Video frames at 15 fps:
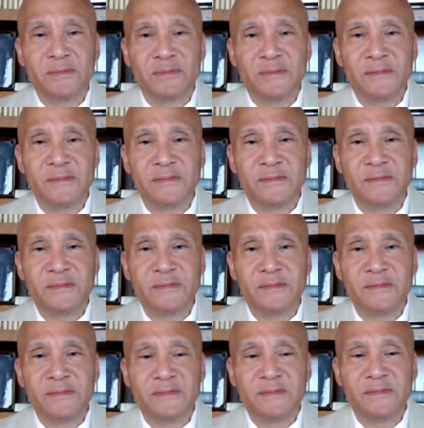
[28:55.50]

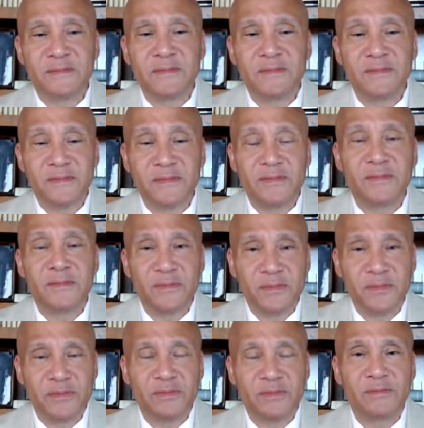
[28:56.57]

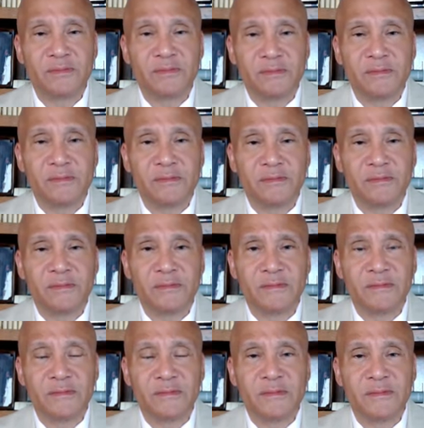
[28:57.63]

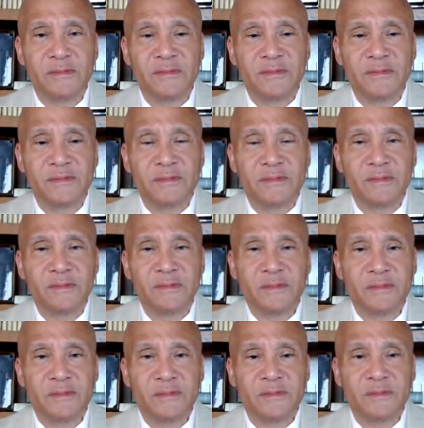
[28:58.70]

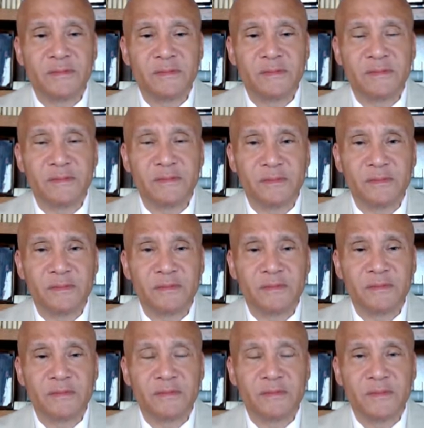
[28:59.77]

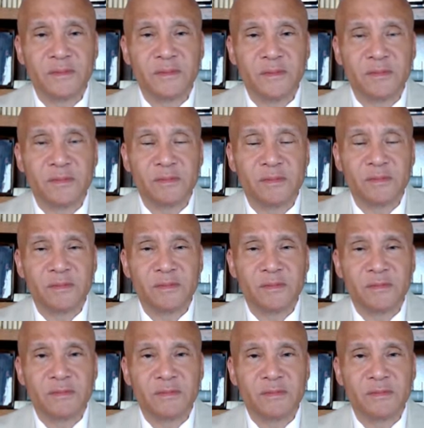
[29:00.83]

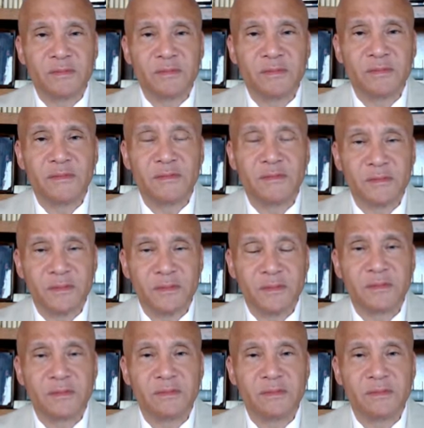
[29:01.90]
The person shown says nothing.